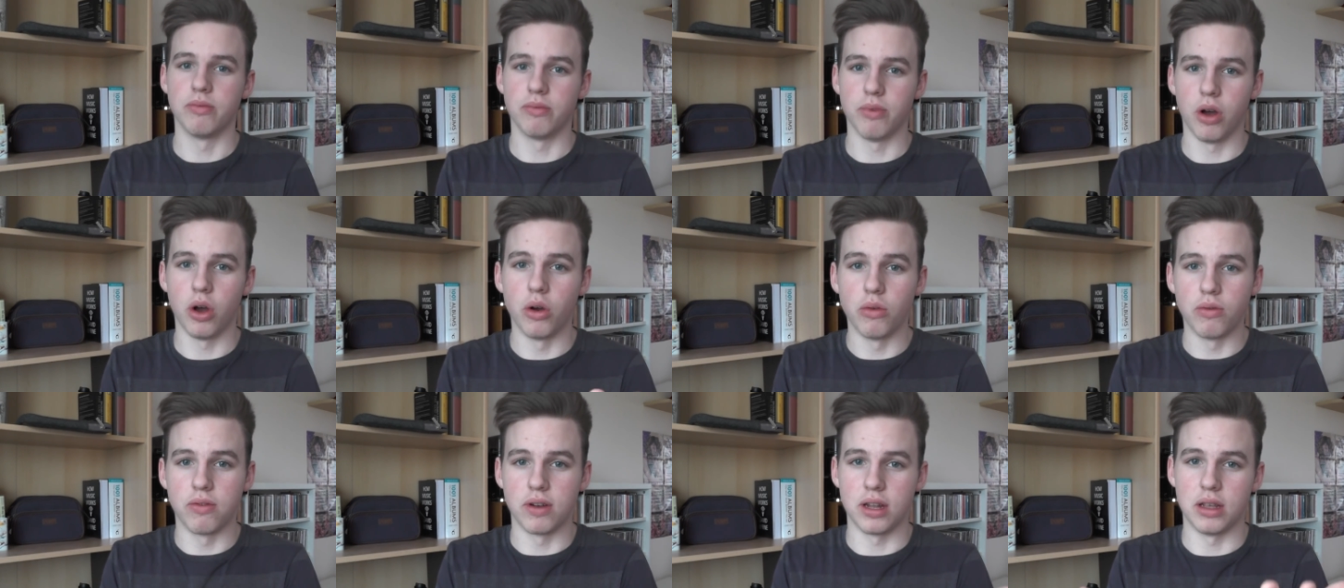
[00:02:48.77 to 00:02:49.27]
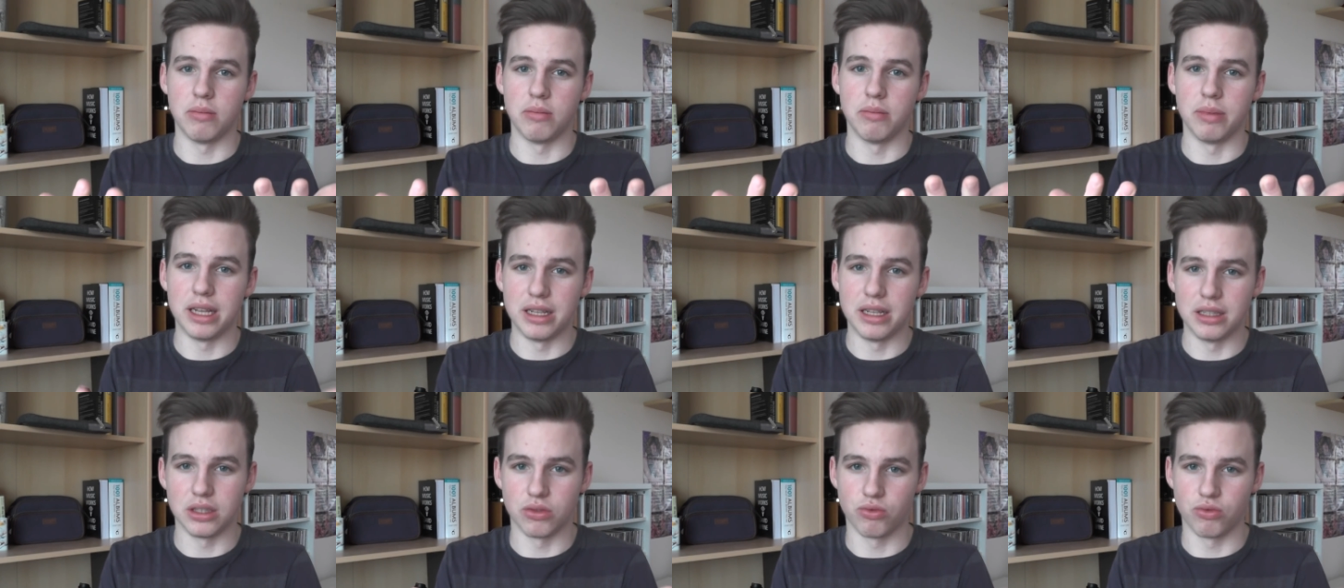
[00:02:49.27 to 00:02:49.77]
Hopefully
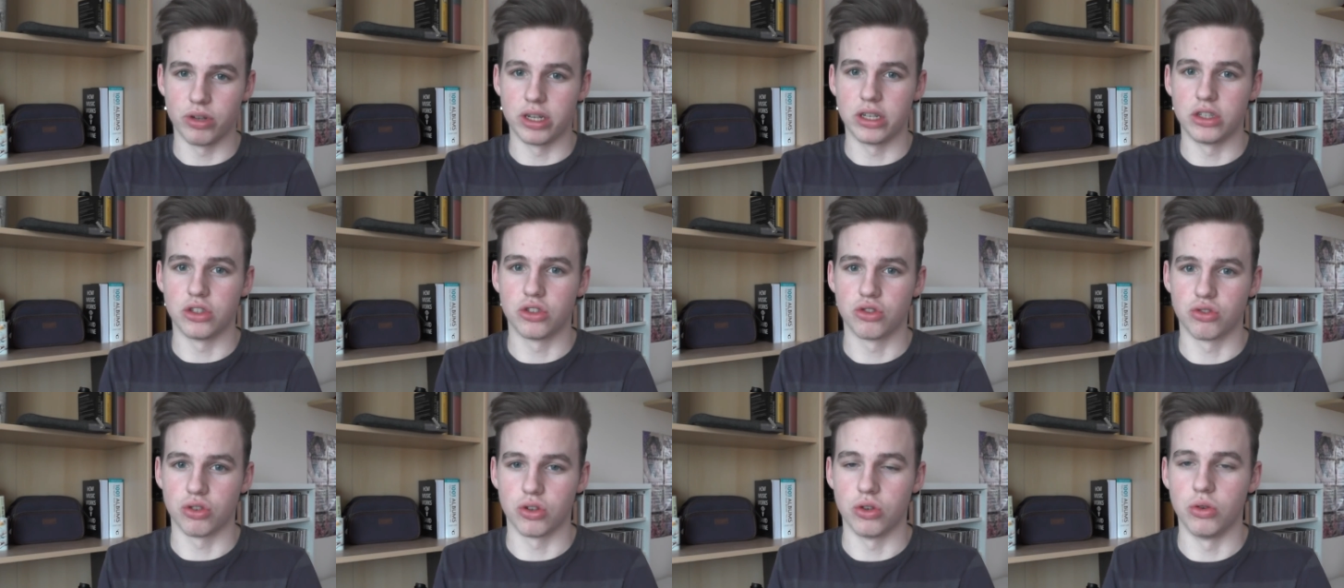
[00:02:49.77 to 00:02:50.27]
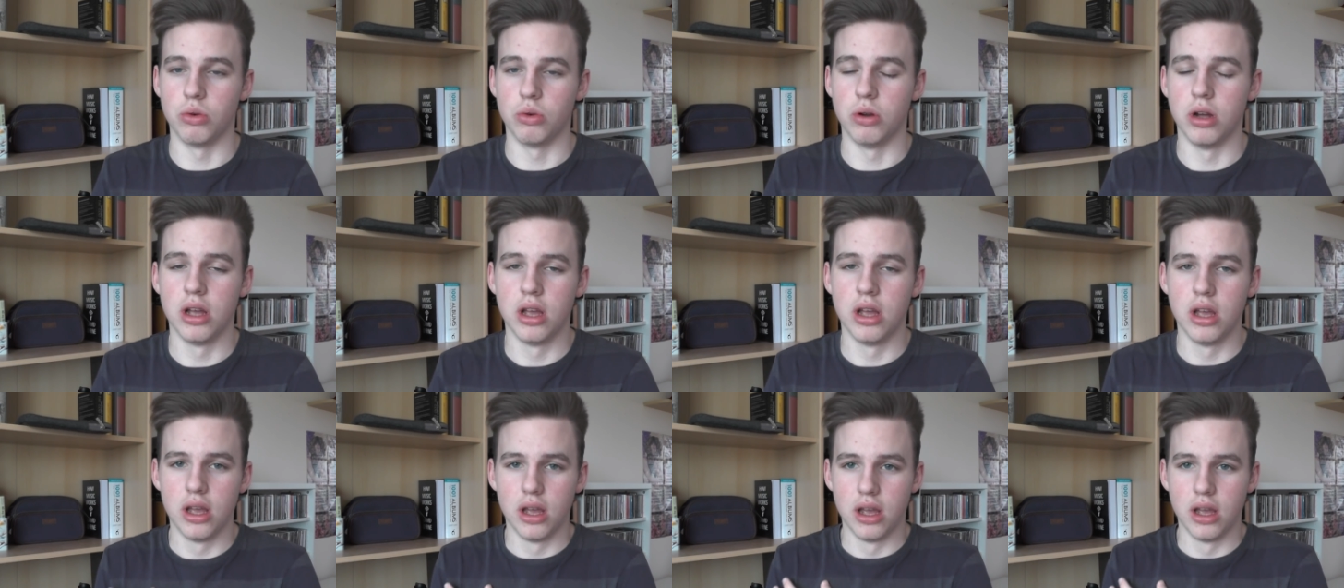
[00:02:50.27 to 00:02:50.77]
means it rings true
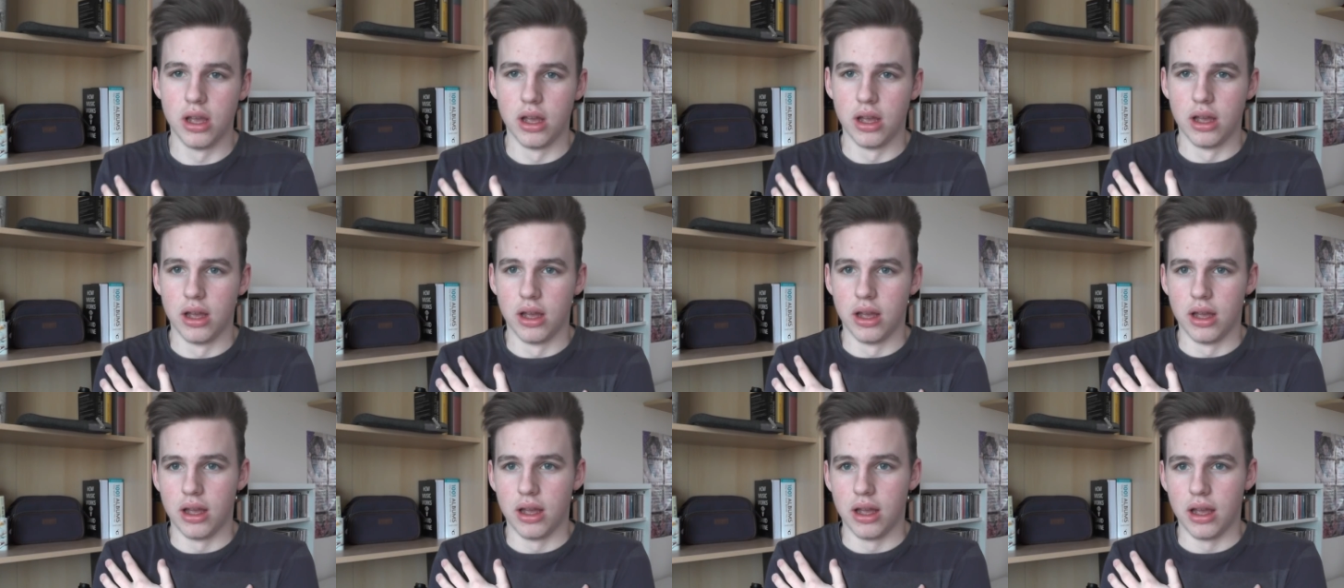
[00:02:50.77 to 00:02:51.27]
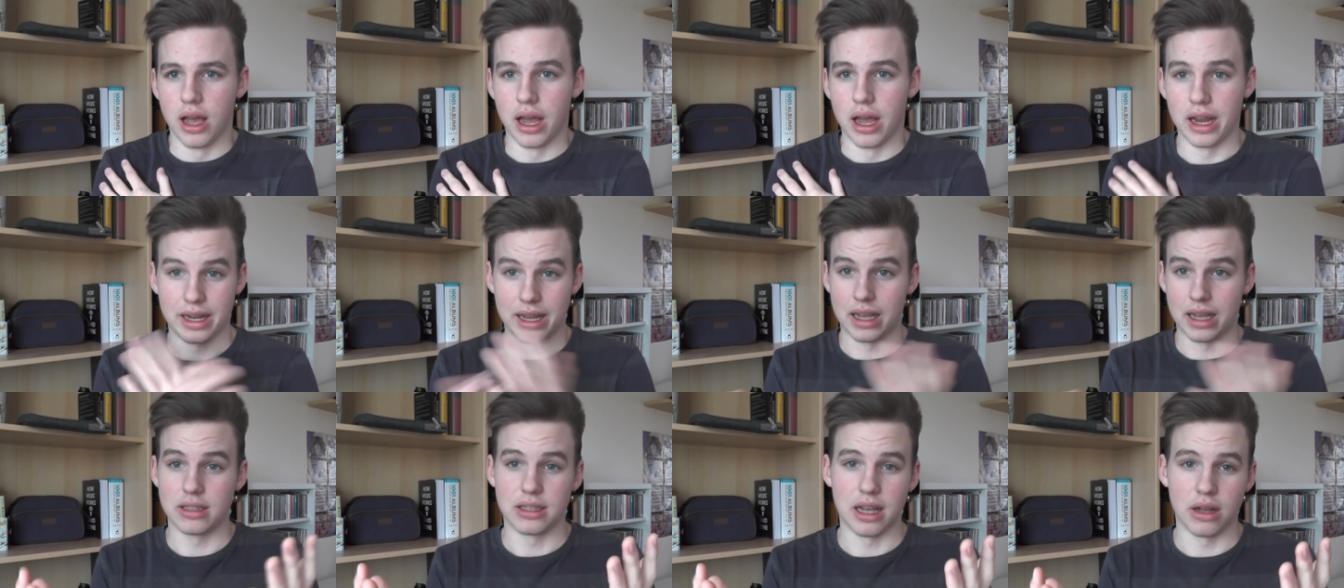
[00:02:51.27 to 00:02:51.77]

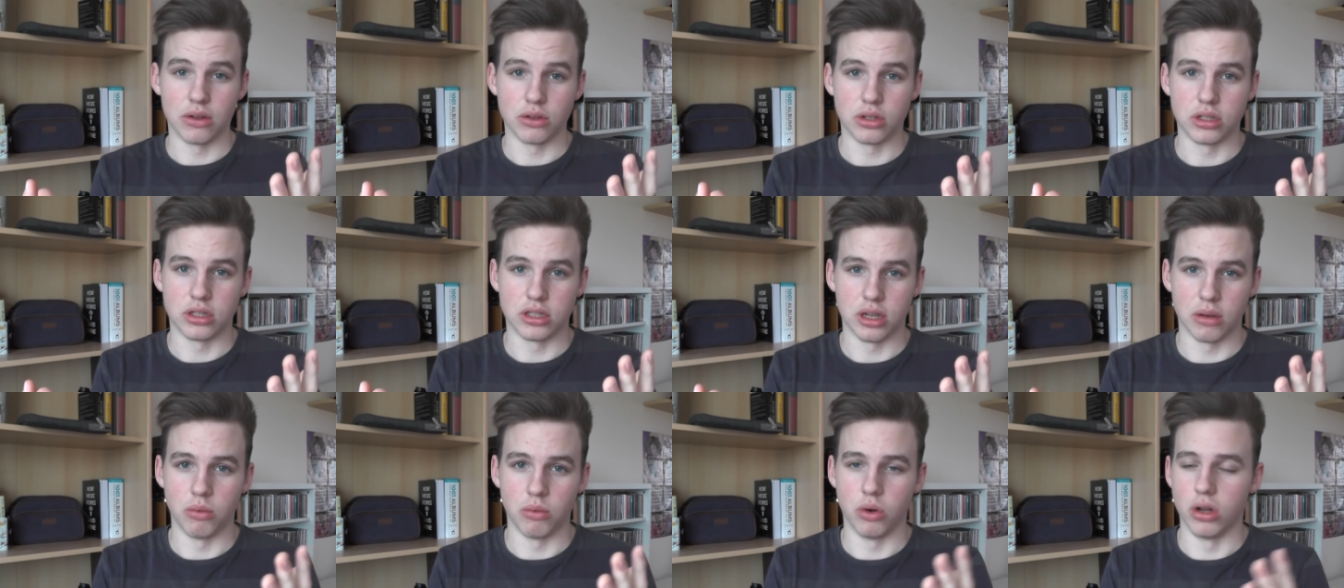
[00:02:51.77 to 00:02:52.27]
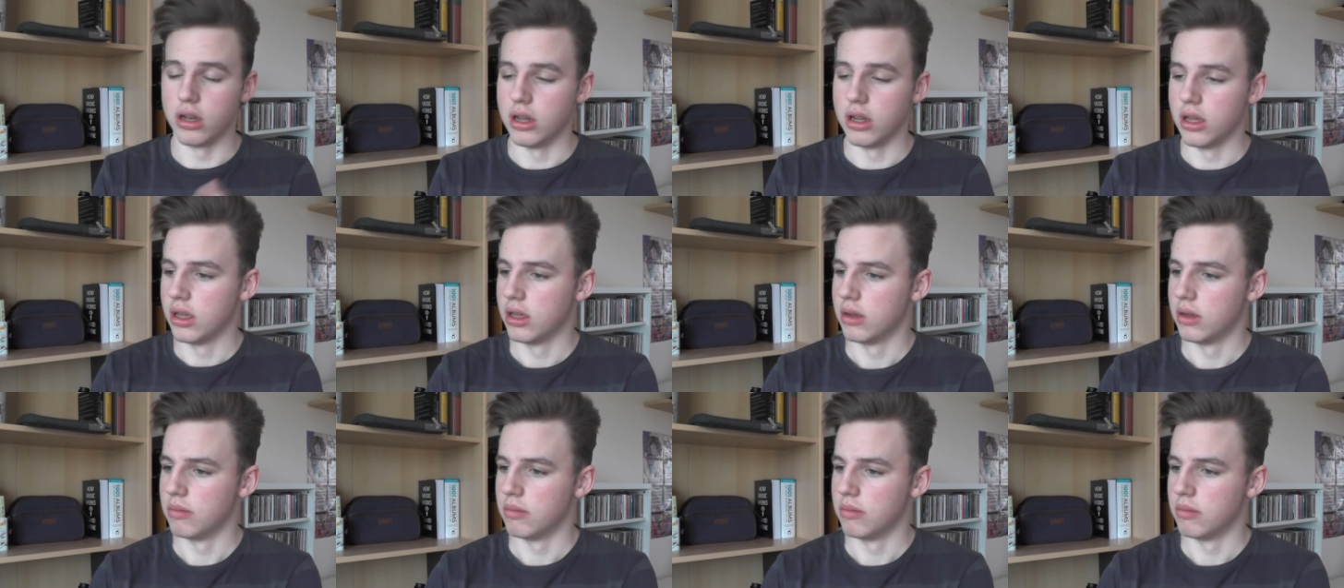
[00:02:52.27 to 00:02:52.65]
and gets out to someone.